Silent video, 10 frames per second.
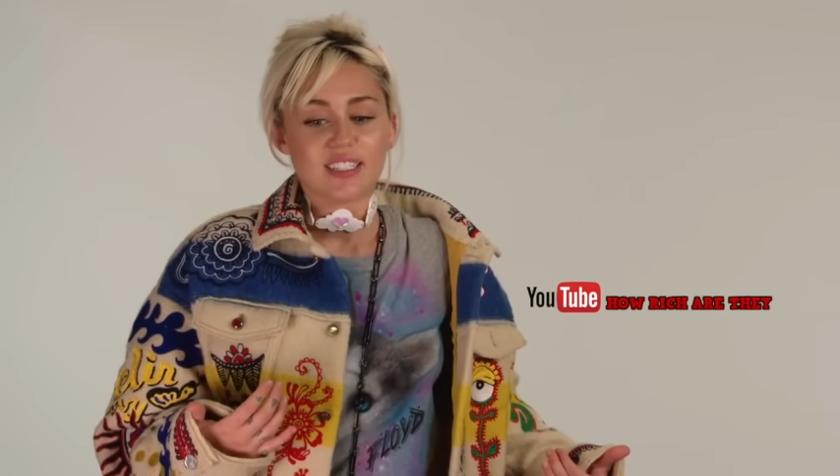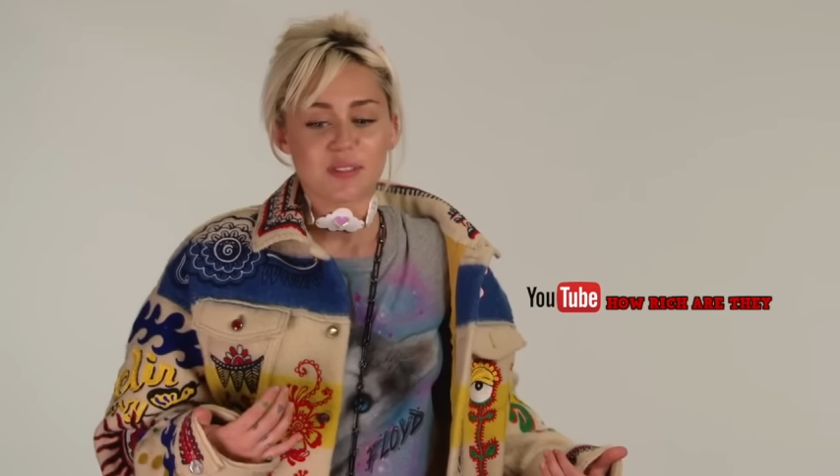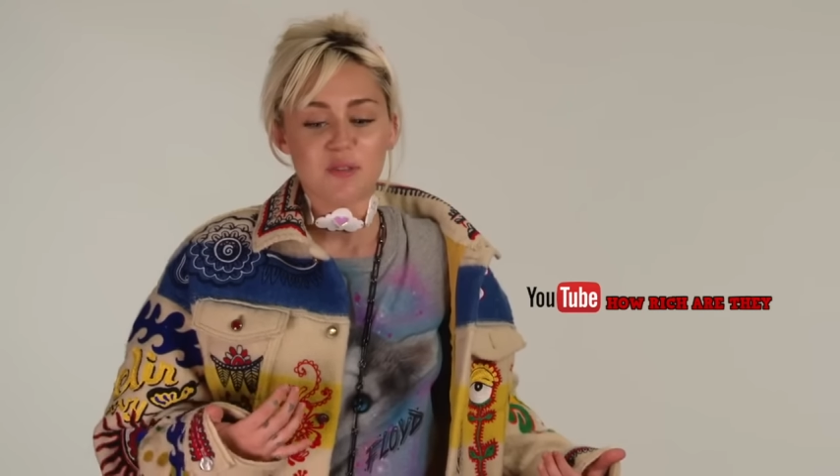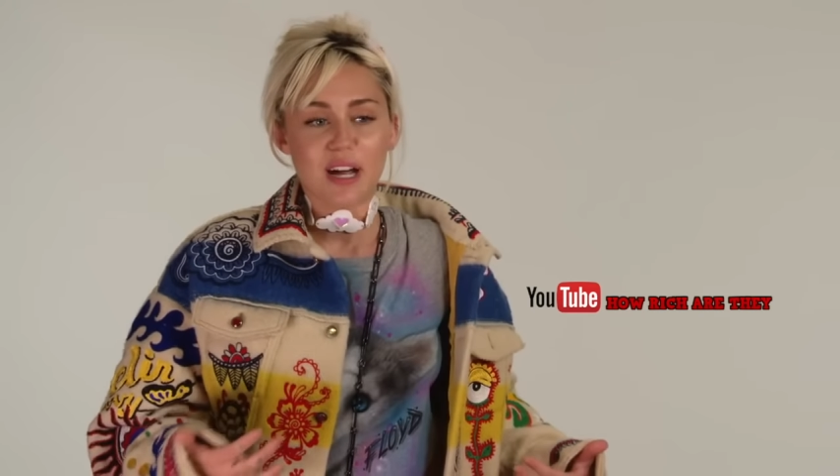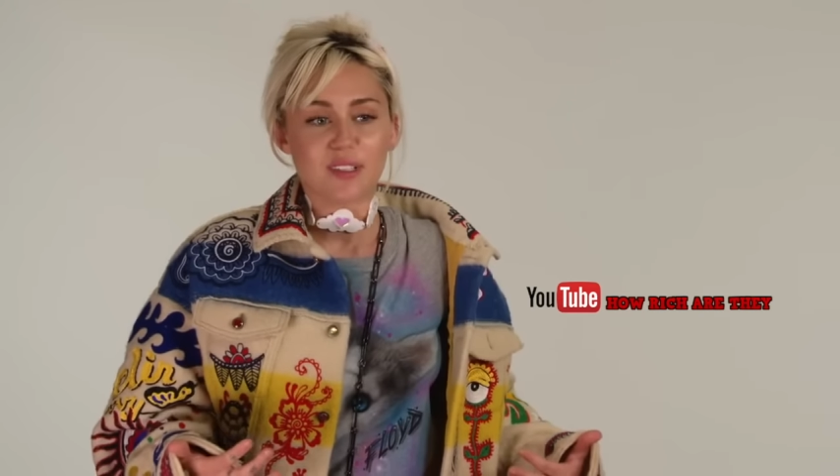
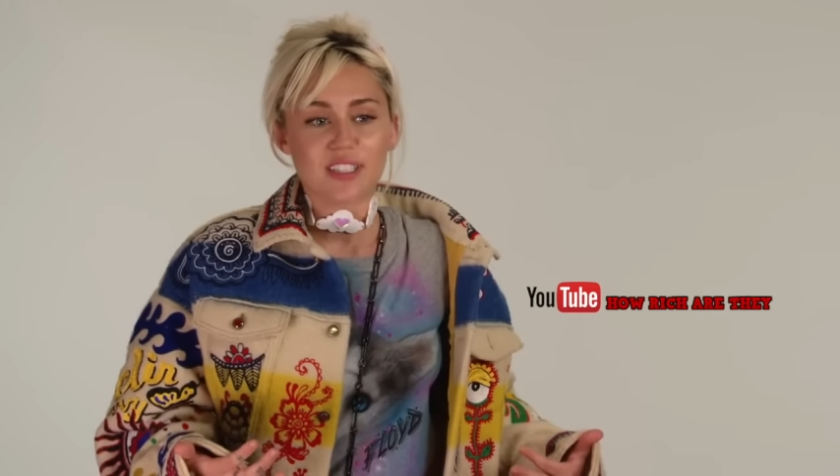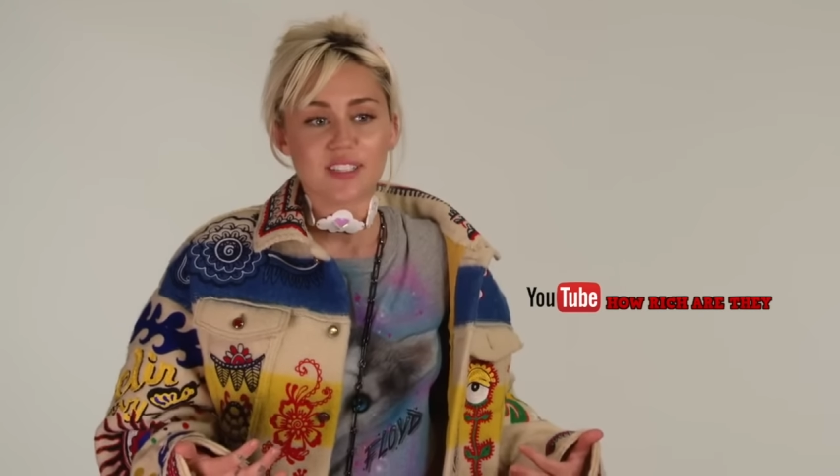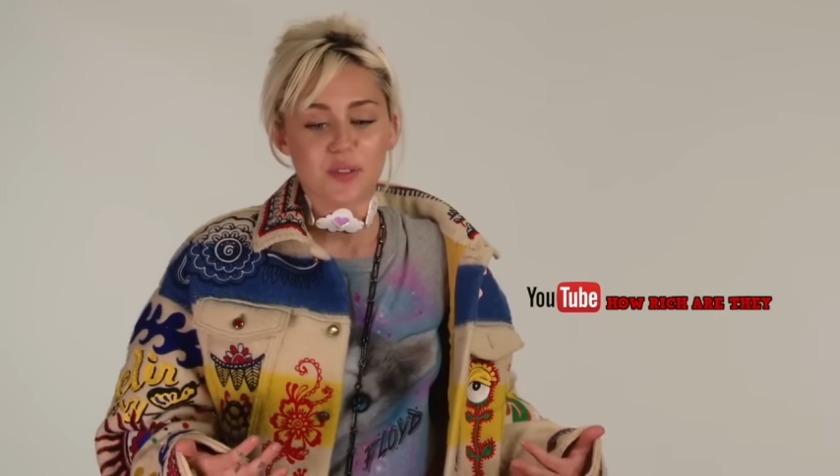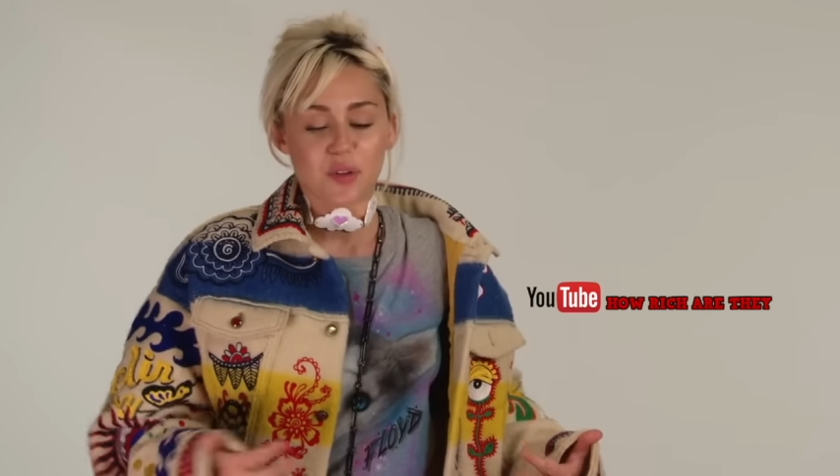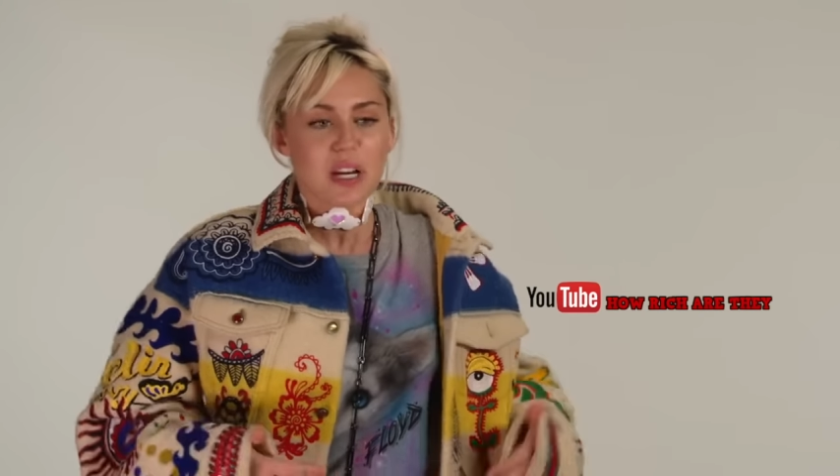more than
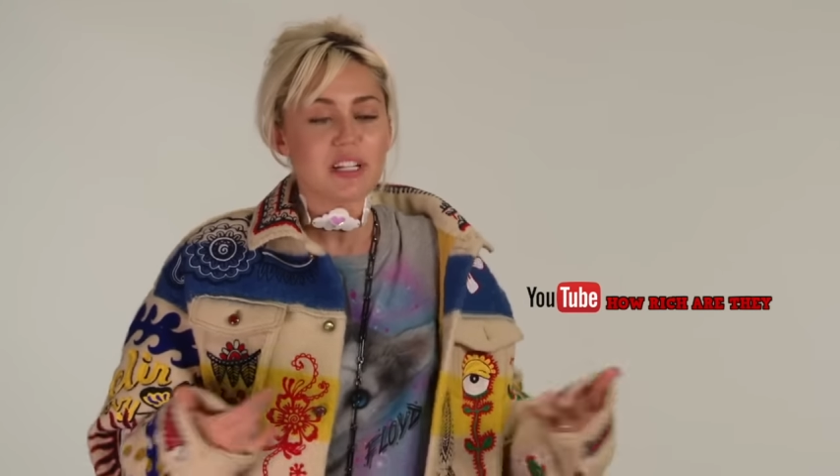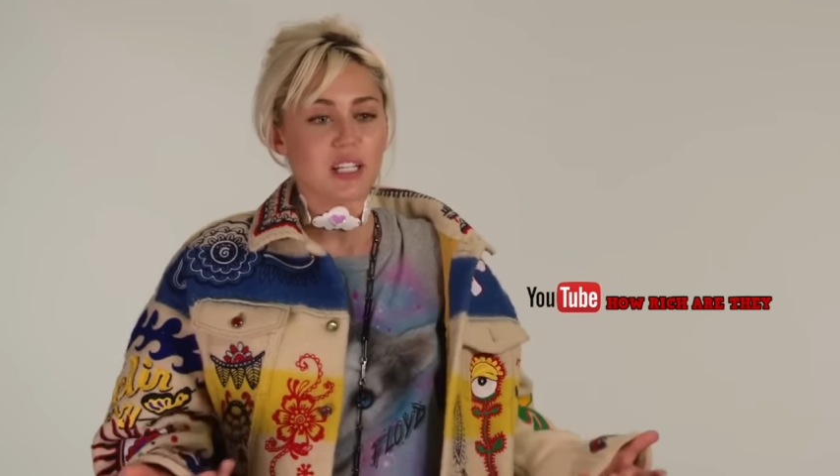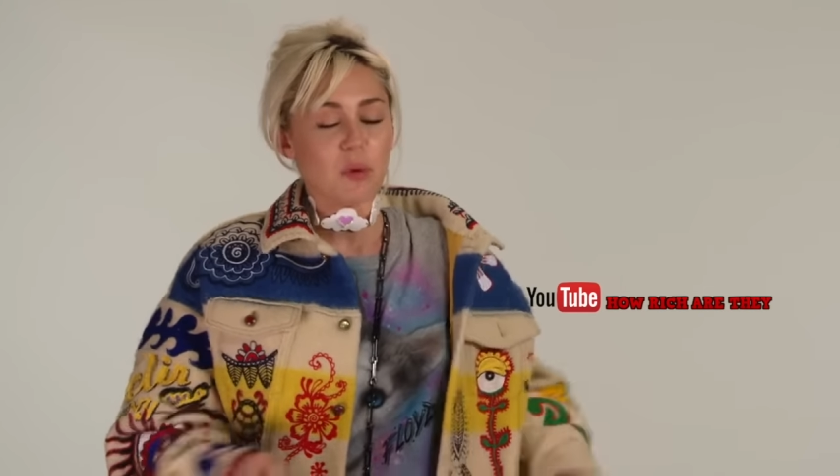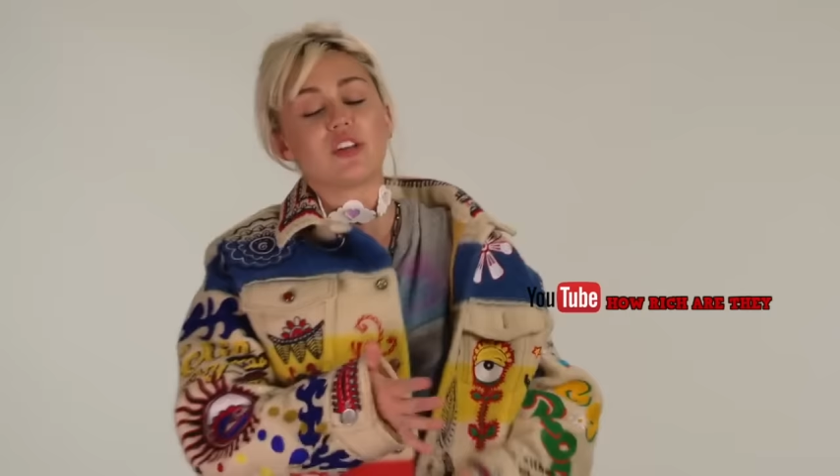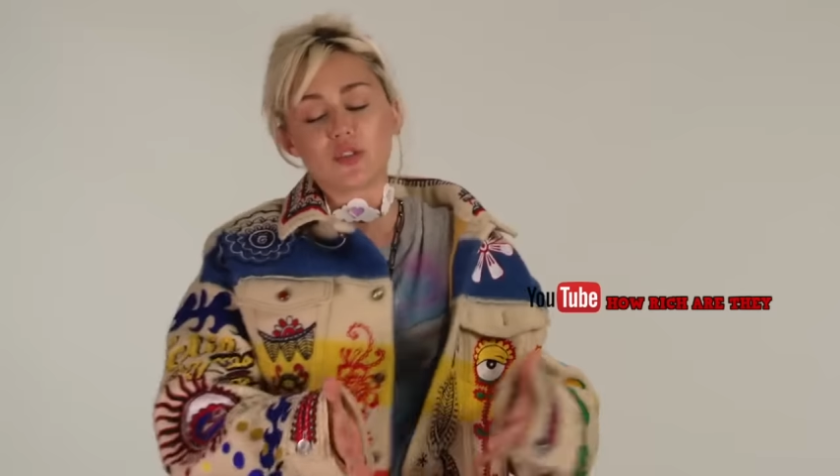
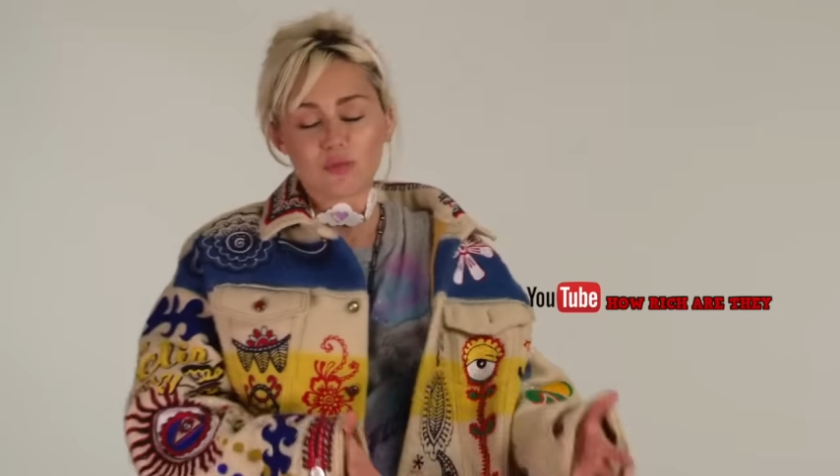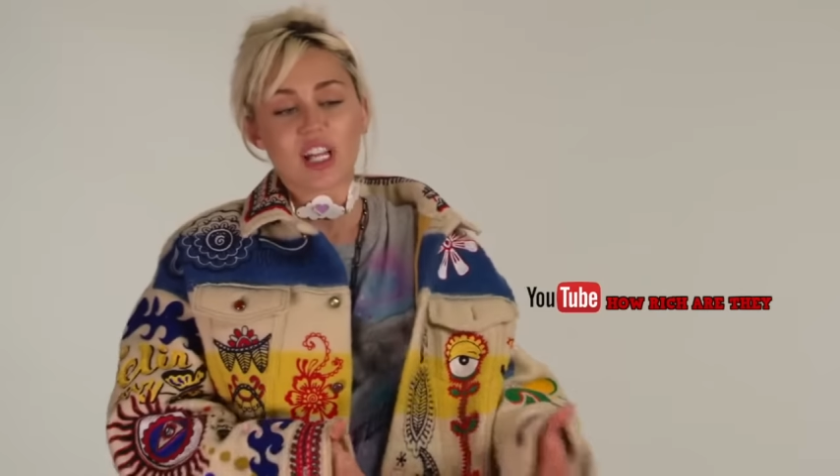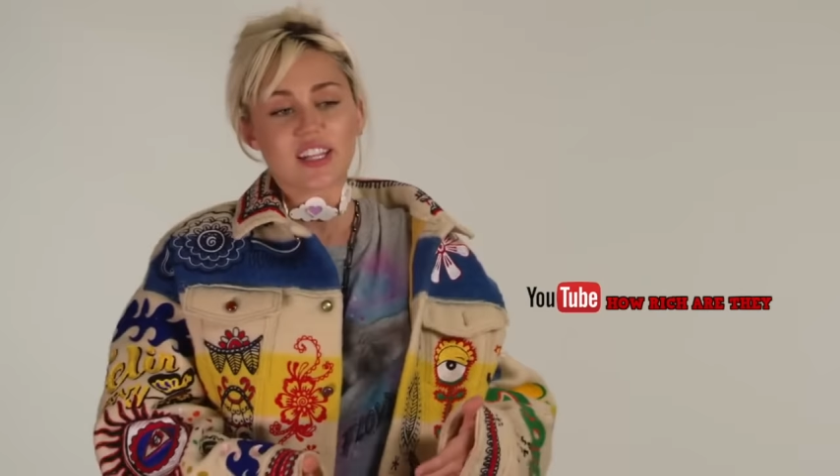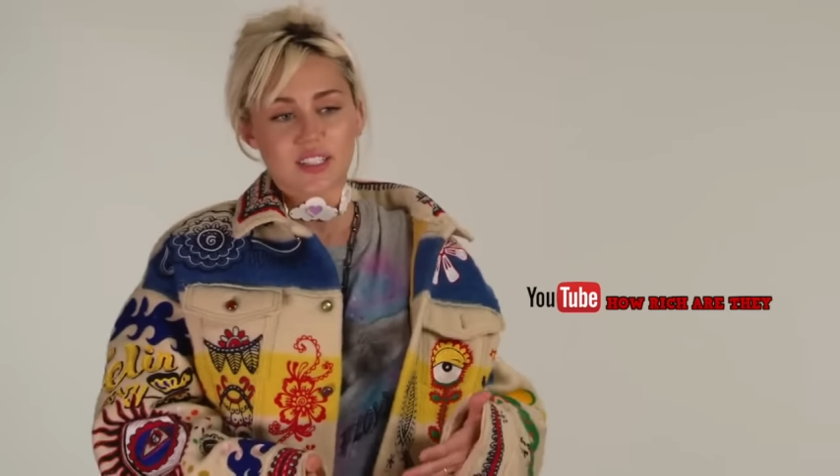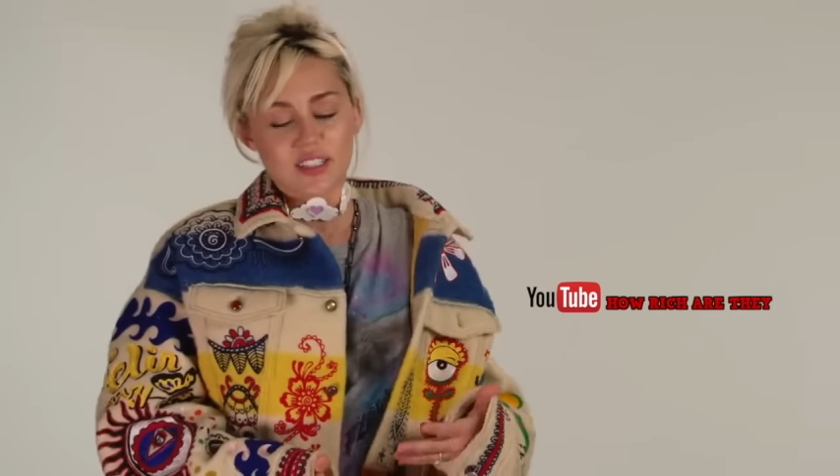
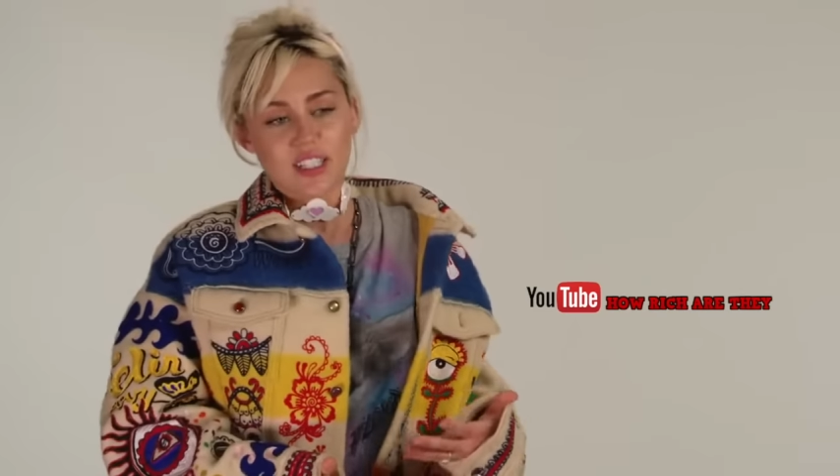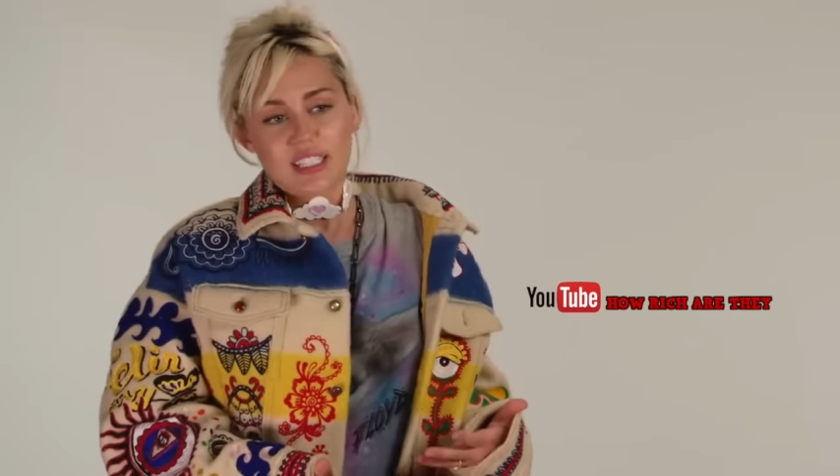$180 million,